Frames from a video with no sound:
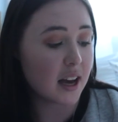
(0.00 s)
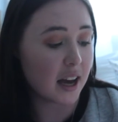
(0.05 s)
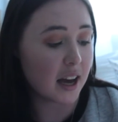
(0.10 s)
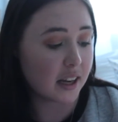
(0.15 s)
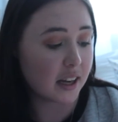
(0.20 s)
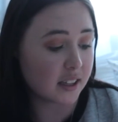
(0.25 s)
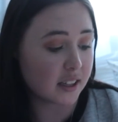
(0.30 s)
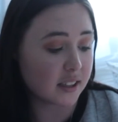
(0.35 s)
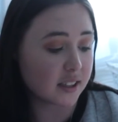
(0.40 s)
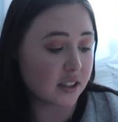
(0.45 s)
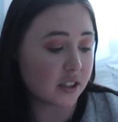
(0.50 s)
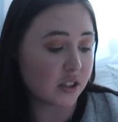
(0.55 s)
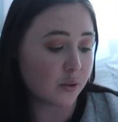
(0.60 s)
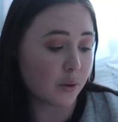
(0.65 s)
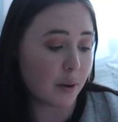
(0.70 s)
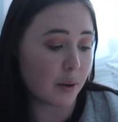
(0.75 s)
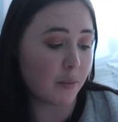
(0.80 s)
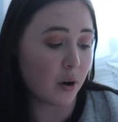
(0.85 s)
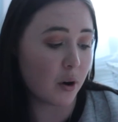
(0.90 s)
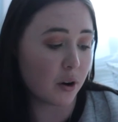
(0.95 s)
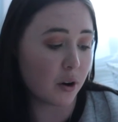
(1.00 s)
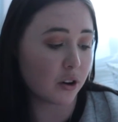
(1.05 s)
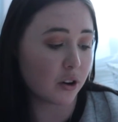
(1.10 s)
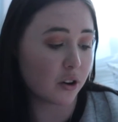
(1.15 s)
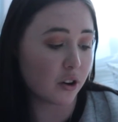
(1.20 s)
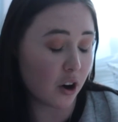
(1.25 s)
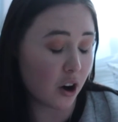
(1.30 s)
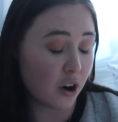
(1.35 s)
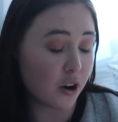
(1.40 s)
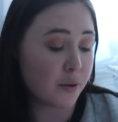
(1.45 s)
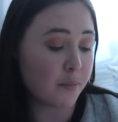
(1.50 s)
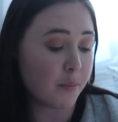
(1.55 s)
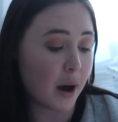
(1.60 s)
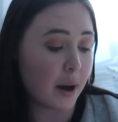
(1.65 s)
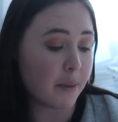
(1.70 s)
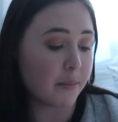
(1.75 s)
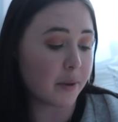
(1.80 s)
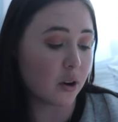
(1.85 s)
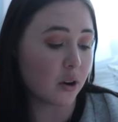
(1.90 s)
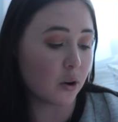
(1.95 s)
and listen to where God
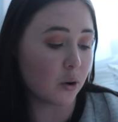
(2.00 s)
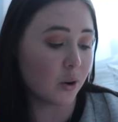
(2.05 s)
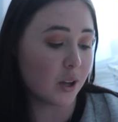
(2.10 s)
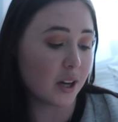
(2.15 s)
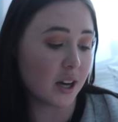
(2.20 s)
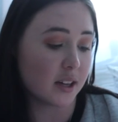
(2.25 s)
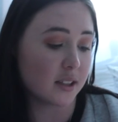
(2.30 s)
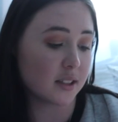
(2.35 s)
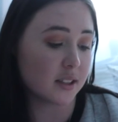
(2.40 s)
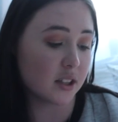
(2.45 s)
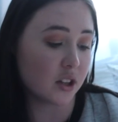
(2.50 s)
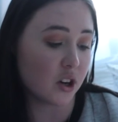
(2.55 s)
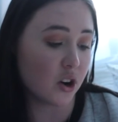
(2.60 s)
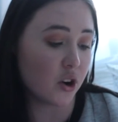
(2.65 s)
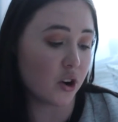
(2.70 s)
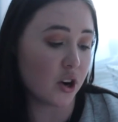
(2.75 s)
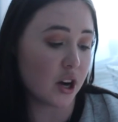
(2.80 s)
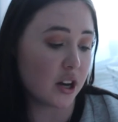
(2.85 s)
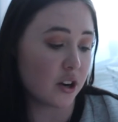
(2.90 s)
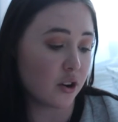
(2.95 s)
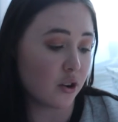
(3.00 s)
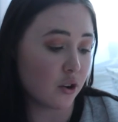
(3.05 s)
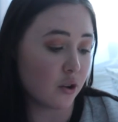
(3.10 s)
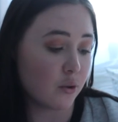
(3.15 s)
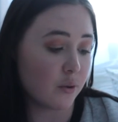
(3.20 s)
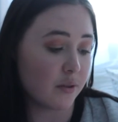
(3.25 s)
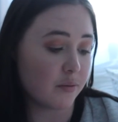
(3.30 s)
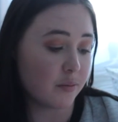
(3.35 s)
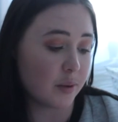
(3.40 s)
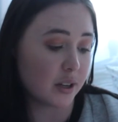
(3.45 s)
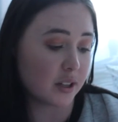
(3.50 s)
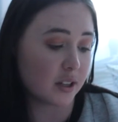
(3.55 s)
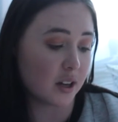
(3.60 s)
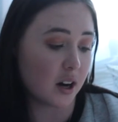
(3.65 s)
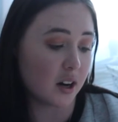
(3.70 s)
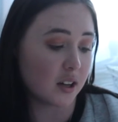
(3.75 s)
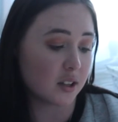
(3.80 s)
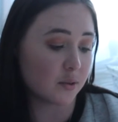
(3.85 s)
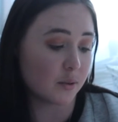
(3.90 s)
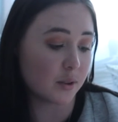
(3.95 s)
might be calling us to go and who we've been
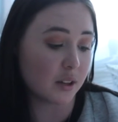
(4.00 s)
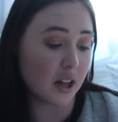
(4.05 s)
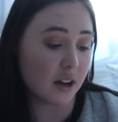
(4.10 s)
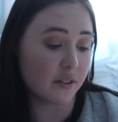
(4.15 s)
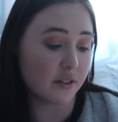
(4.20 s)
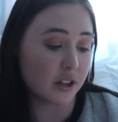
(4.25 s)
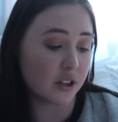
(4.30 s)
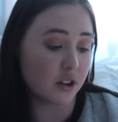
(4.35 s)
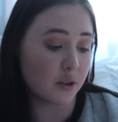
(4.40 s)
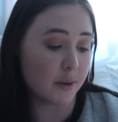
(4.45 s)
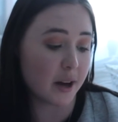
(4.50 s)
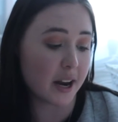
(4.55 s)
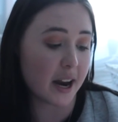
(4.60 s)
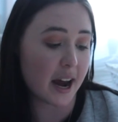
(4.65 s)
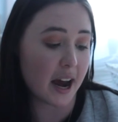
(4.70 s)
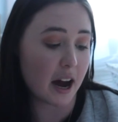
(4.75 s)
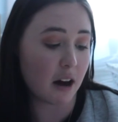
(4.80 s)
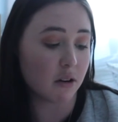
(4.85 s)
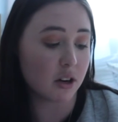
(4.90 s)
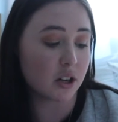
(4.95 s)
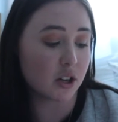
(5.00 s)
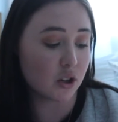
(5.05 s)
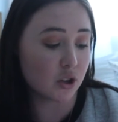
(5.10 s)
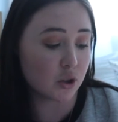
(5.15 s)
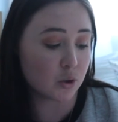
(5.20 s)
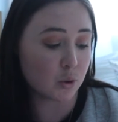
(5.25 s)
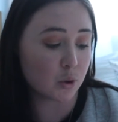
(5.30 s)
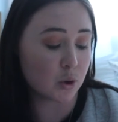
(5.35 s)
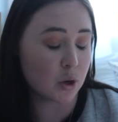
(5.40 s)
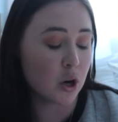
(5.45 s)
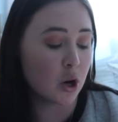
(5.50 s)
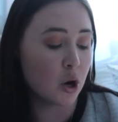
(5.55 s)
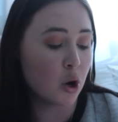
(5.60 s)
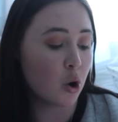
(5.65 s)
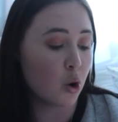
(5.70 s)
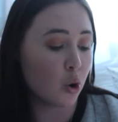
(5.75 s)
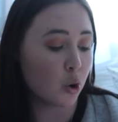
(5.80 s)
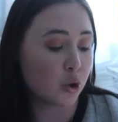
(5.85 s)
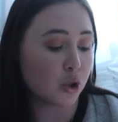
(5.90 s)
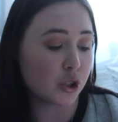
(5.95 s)
tasked with loving no matter how unusual
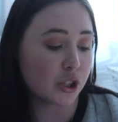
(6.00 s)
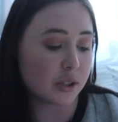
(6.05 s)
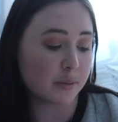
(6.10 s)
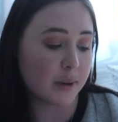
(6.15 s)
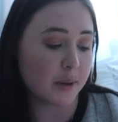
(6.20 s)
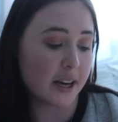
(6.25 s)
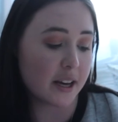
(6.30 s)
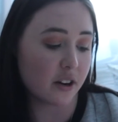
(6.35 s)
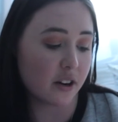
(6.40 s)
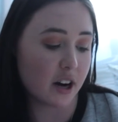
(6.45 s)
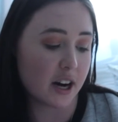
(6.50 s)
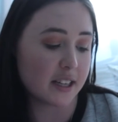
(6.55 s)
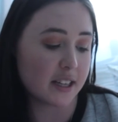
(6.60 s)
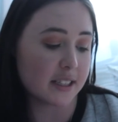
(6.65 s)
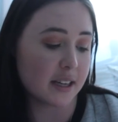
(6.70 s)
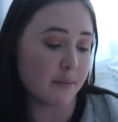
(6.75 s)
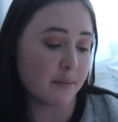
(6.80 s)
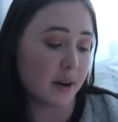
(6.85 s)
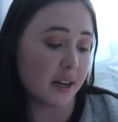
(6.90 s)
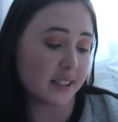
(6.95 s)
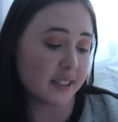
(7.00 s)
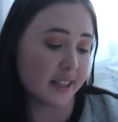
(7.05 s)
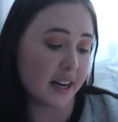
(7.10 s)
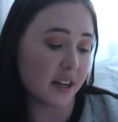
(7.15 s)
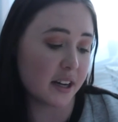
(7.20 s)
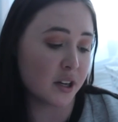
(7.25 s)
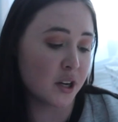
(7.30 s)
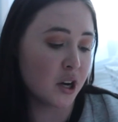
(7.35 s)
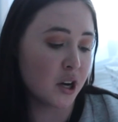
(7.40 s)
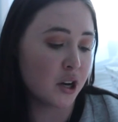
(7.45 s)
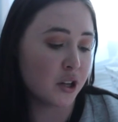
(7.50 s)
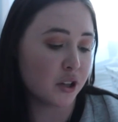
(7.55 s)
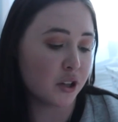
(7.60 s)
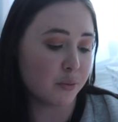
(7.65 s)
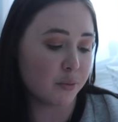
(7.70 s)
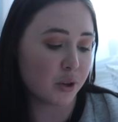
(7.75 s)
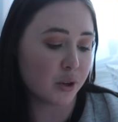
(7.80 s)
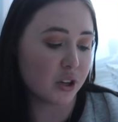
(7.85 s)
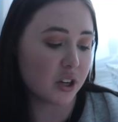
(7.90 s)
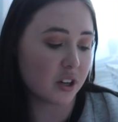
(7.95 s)
or just plain crazy it might sound. The
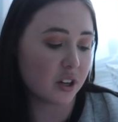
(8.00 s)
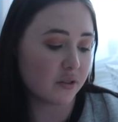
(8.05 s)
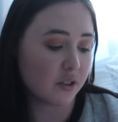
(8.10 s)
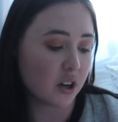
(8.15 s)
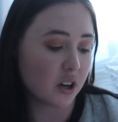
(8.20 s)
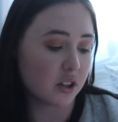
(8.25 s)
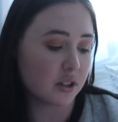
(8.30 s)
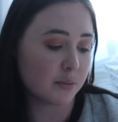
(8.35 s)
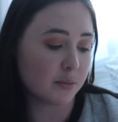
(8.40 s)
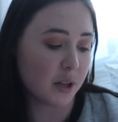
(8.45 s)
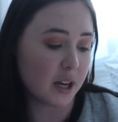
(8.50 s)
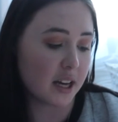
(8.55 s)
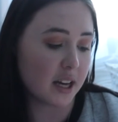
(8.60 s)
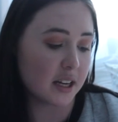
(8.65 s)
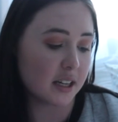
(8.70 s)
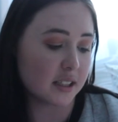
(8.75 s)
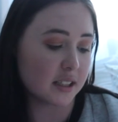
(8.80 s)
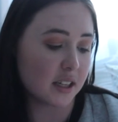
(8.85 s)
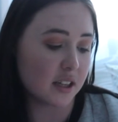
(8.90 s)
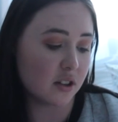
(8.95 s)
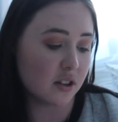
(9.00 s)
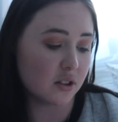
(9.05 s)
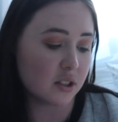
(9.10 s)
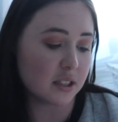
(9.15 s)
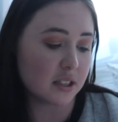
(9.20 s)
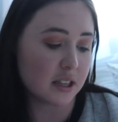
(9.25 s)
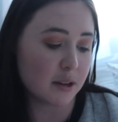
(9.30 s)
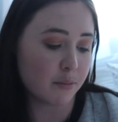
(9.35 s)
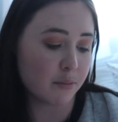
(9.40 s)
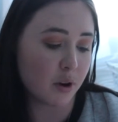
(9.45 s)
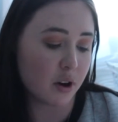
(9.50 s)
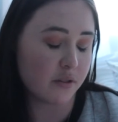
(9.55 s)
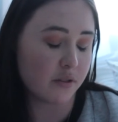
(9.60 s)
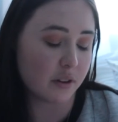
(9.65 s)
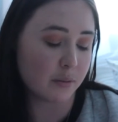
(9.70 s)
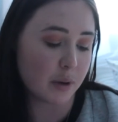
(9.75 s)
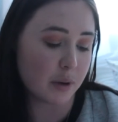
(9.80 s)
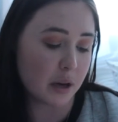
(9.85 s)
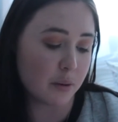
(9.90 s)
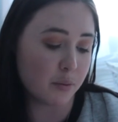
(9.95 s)
beauty of God's plan is he uses
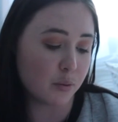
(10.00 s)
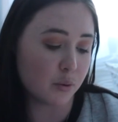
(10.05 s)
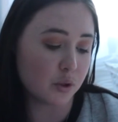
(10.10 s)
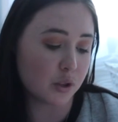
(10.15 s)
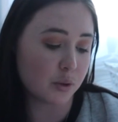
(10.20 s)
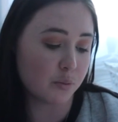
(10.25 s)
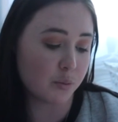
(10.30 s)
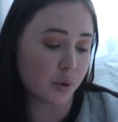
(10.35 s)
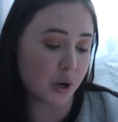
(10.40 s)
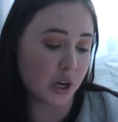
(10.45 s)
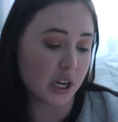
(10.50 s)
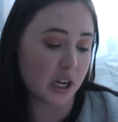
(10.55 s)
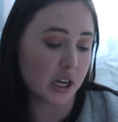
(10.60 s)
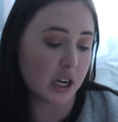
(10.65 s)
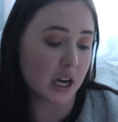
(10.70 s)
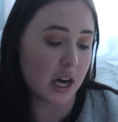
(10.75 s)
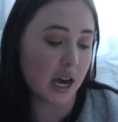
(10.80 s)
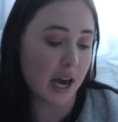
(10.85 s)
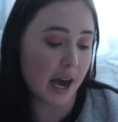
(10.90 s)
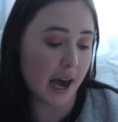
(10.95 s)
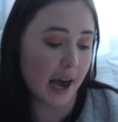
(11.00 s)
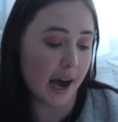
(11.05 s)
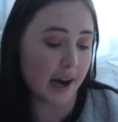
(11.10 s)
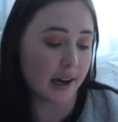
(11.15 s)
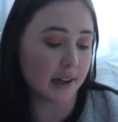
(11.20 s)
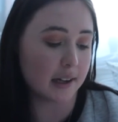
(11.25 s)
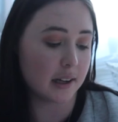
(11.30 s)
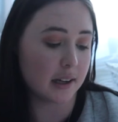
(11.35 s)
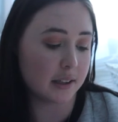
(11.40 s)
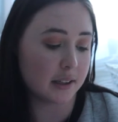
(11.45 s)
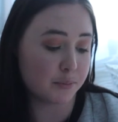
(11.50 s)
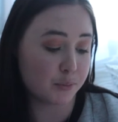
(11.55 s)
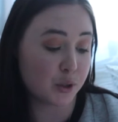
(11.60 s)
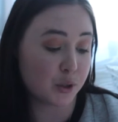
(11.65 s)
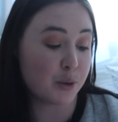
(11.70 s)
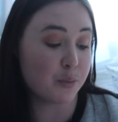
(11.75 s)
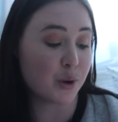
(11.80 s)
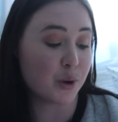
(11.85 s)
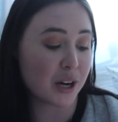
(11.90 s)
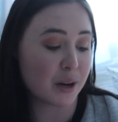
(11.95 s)
imperfect people to bring out
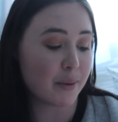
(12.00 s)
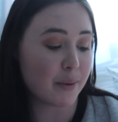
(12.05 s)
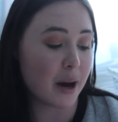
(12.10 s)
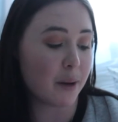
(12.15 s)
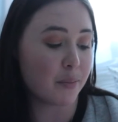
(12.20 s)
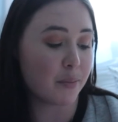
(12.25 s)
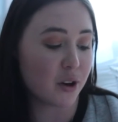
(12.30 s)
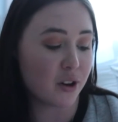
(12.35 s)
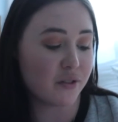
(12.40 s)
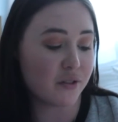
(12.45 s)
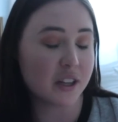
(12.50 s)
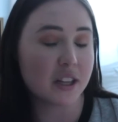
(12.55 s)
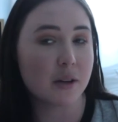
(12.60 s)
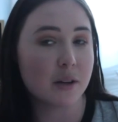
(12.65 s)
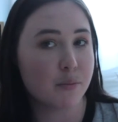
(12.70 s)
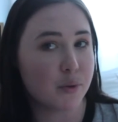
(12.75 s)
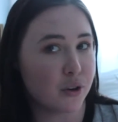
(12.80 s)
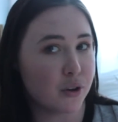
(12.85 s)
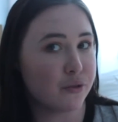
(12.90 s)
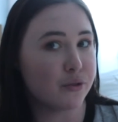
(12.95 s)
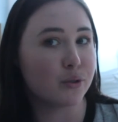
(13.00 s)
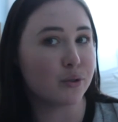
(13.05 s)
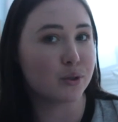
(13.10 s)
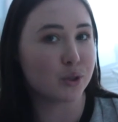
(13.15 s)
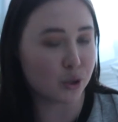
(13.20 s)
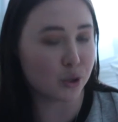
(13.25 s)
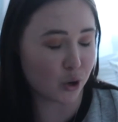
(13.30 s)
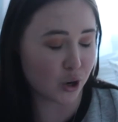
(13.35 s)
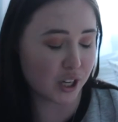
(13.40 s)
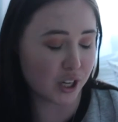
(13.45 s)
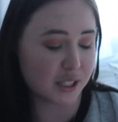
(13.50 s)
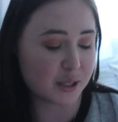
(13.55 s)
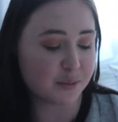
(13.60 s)
to bring about perfectly beautiful stories.